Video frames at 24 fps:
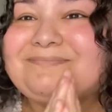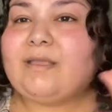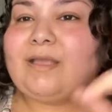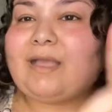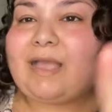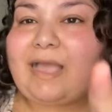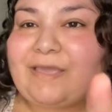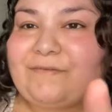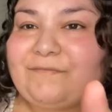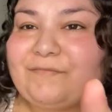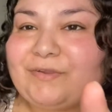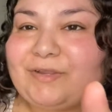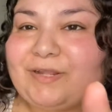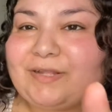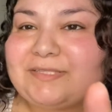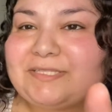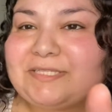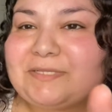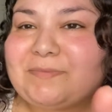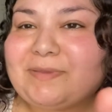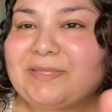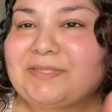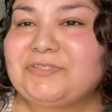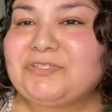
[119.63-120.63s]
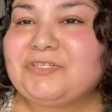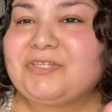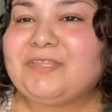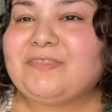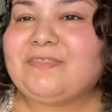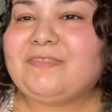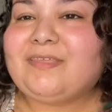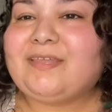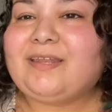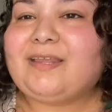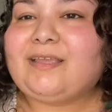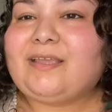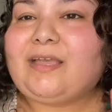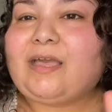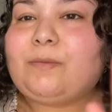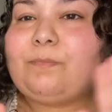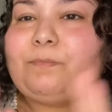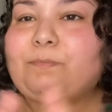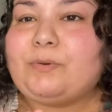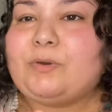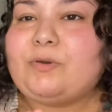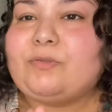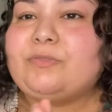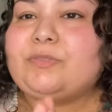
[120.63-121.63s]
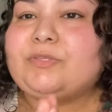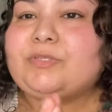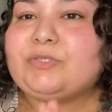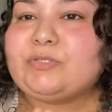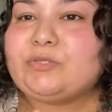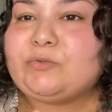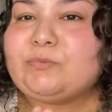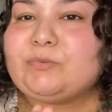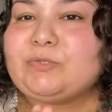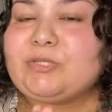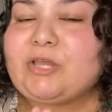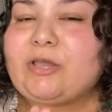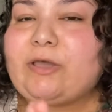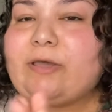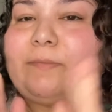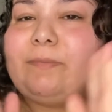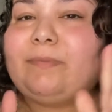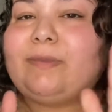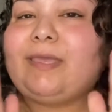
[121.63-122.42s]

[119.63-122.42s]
I forgot to mention that I got both the tube top